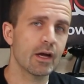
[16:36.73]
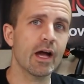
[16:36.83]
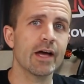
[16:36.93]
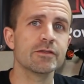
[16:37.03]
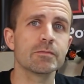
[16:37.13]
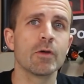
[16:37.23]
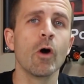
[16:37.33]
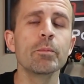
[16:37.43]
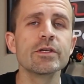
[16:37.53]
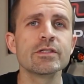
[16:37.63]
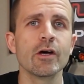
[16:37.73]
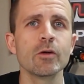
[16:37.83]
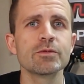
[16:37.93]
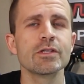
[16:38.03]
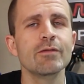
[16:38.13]
Guys, hope this
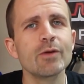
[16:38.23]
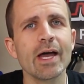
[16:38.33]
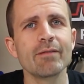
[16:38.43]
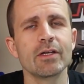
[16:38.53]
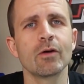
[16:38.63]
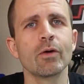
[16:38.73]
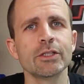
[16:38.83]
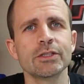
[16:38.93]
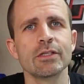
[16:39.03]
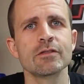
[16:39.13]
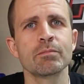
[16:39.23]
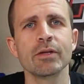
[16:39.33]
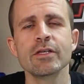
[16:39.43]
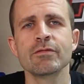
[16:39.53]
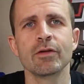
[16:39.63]
helps. If you have any questions,
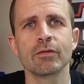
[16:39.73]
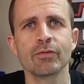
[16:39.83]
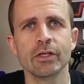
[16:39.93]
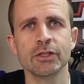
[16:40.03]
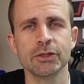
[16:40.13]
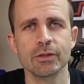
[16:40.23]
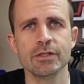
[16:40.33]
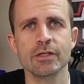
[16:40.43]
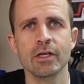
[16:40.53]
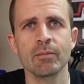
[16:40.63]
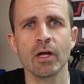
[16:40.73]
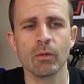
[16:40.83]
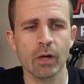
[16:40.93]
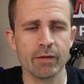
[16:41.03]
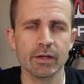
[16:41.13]
please feel free to shoot us an
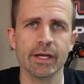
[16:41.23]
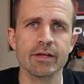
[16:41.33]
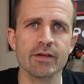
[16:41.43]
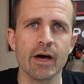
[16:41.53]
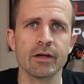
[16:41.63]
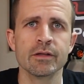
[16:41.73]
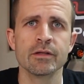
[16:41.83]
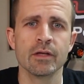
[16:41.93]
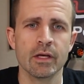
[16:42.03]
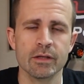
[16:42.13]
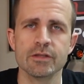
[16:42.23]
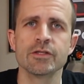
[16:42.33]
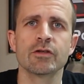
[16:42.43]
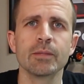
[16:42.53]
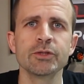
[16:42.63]
email. We'll have a link down in, in the
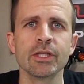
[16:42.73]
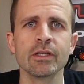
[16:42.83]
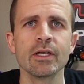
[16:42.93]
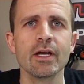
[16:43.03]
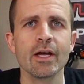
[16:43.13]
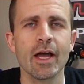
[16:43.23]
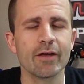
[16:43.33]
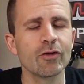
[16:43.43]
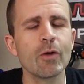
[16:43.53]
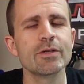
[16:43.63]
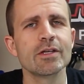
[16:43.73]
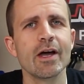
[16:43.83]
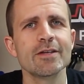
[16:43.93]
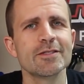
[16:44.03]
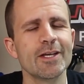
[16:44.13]
description. As always,
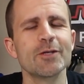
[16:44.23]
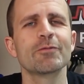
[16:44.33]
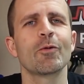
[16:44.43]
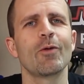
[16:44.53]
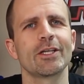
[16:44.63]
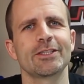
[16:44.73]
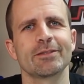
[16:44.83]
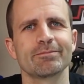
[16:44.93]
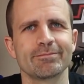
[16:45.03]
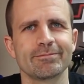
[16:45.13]
guys, thank you for watching.